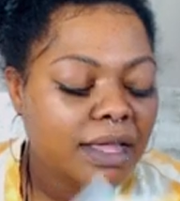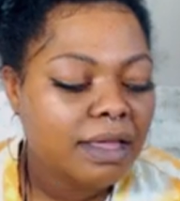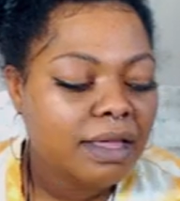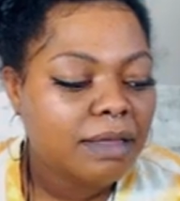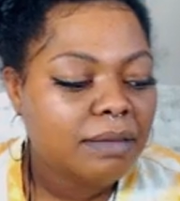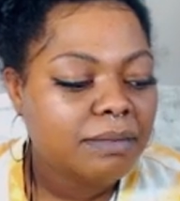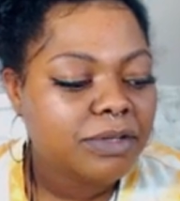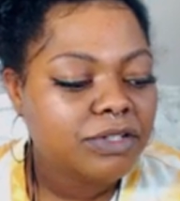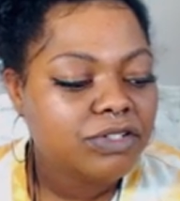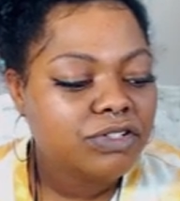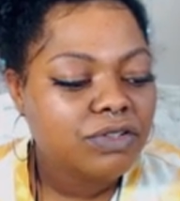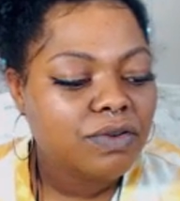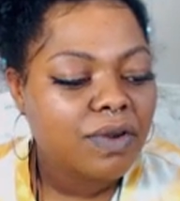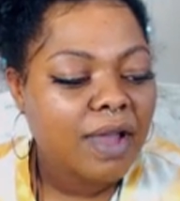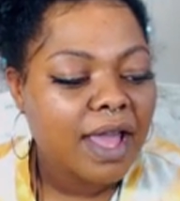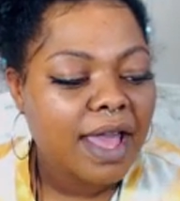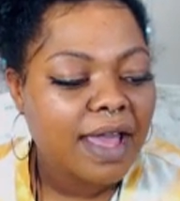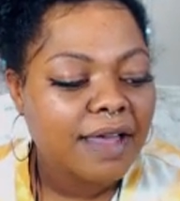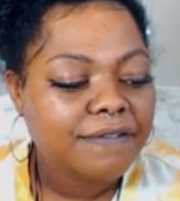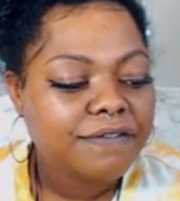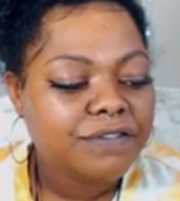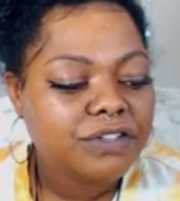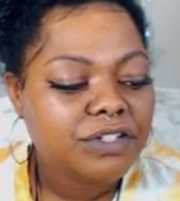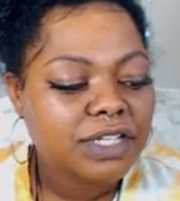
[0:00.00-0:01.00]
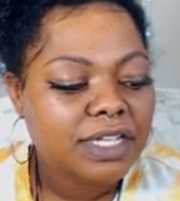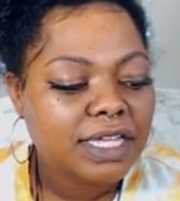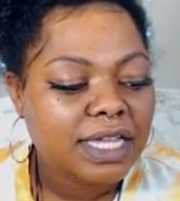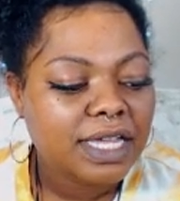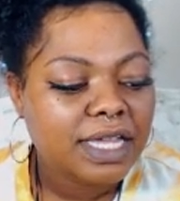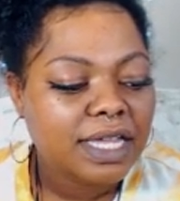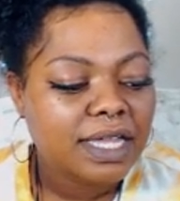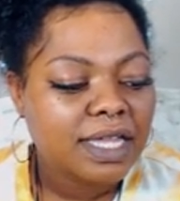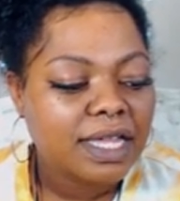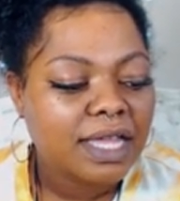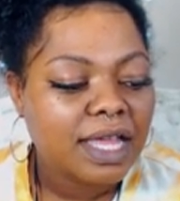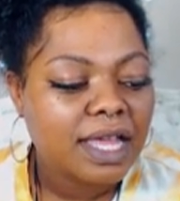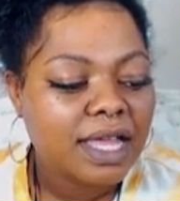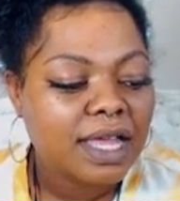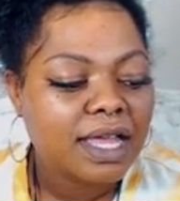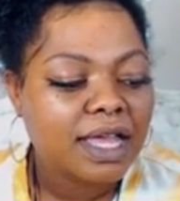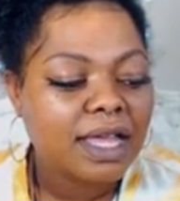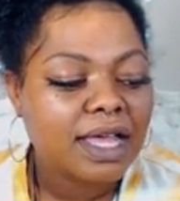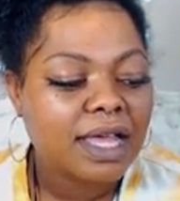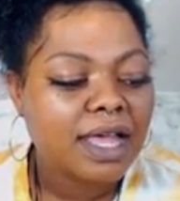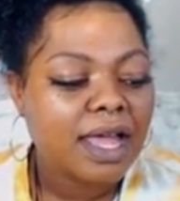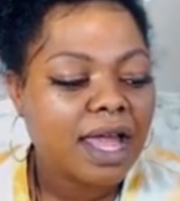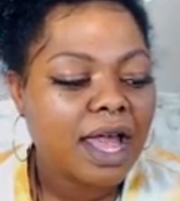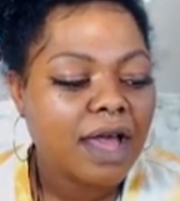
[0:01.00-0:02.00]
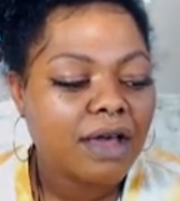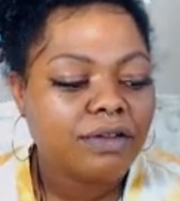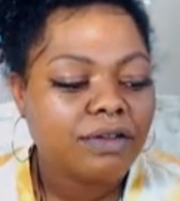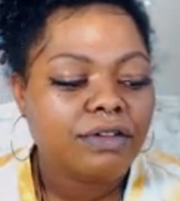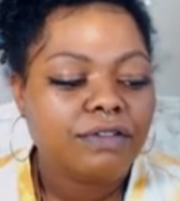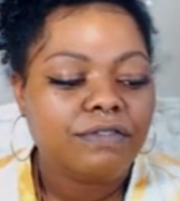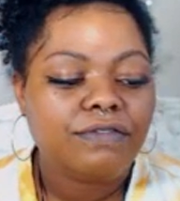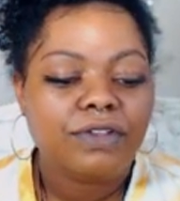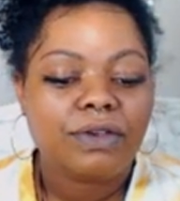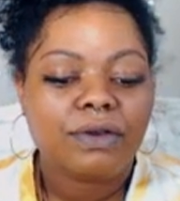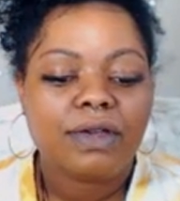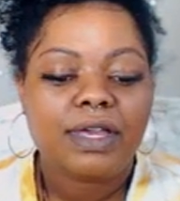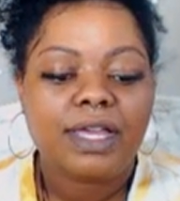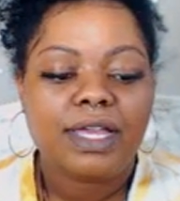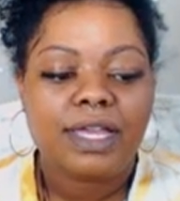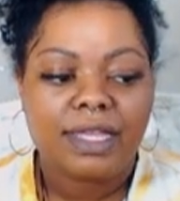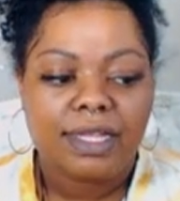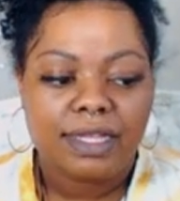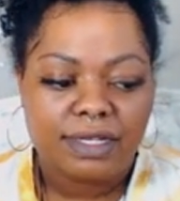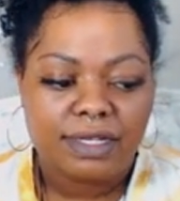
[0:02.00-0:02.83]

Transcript: But you have to get out of your head.